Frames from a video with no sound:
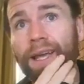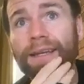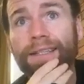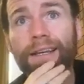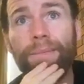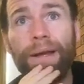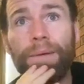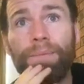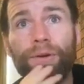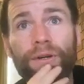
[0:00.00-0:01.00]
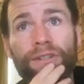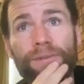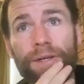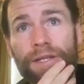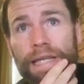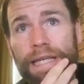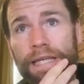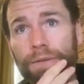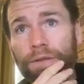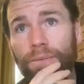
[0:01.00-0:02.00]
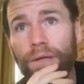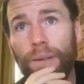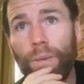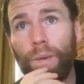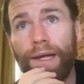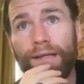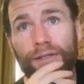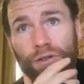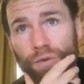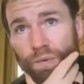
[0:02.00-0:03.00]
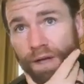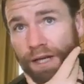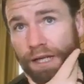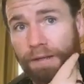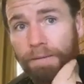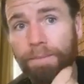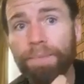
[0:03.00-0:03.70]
setting back my progress, especially with my weight training?